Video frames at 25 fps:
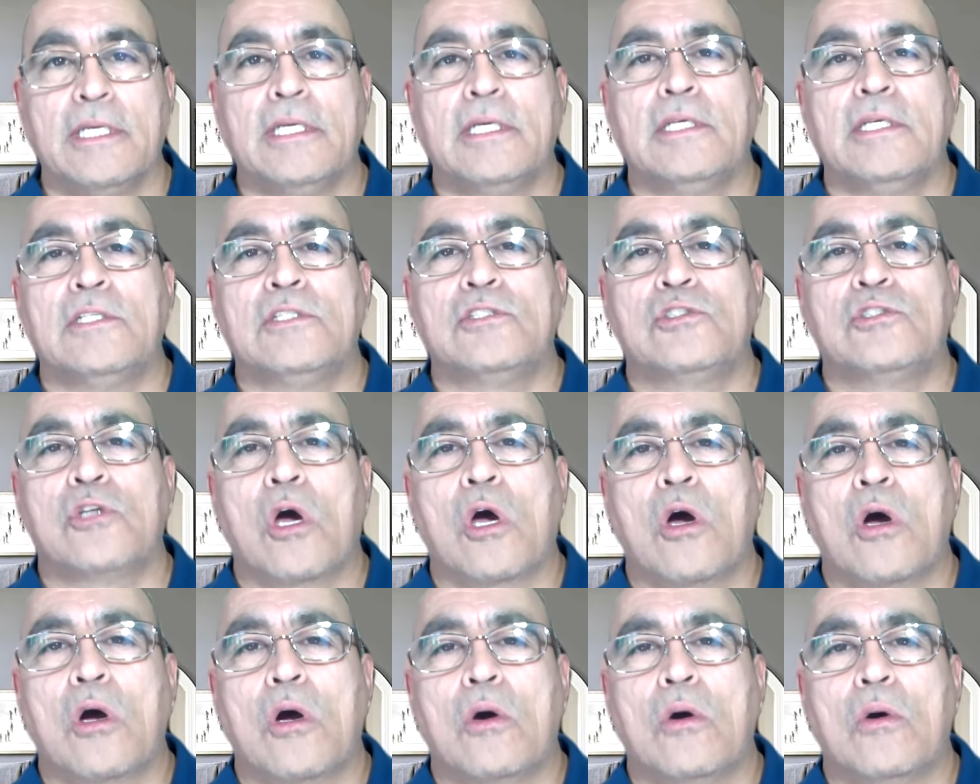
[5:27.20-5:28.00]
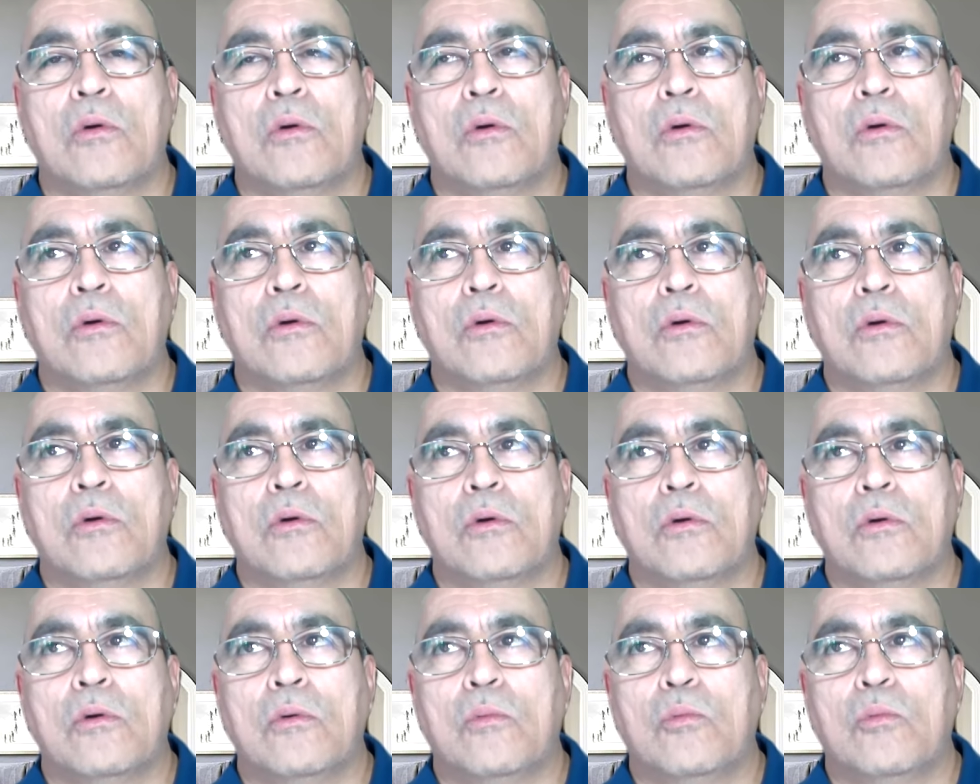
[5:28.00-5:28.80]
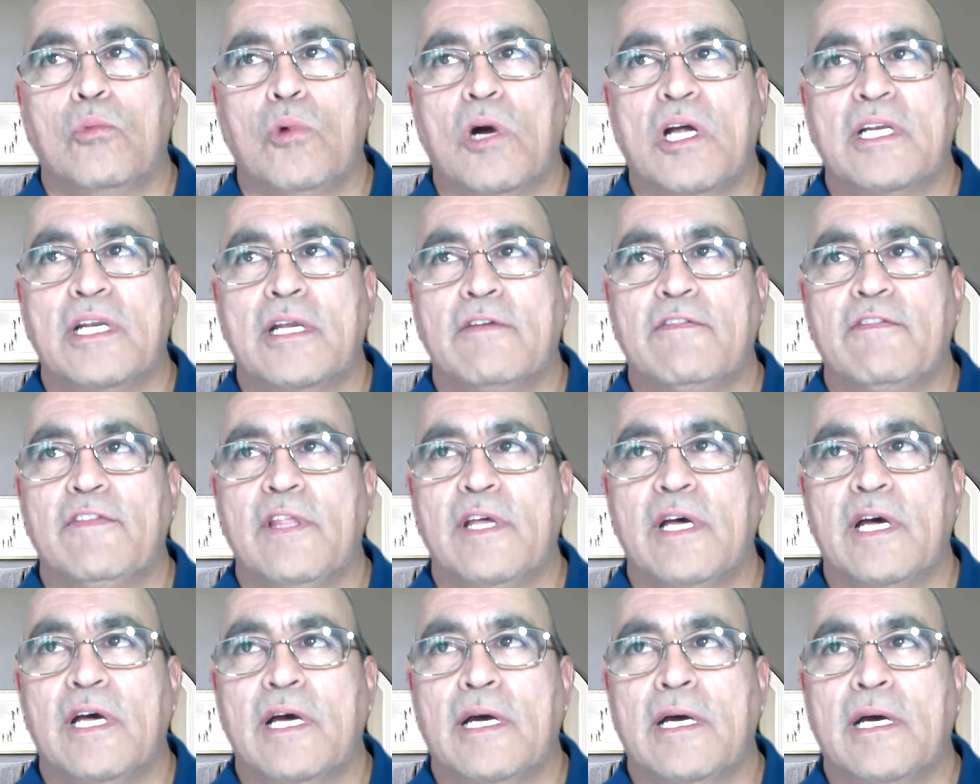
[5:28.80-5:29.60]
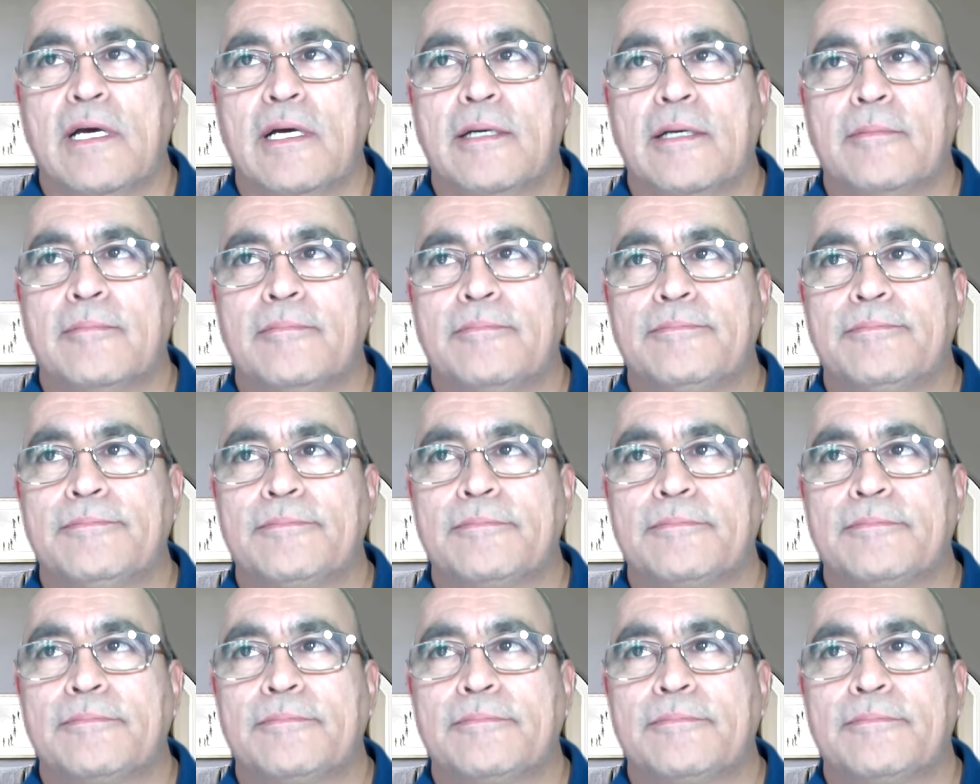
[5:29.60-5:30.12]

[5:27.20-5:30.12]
So one of the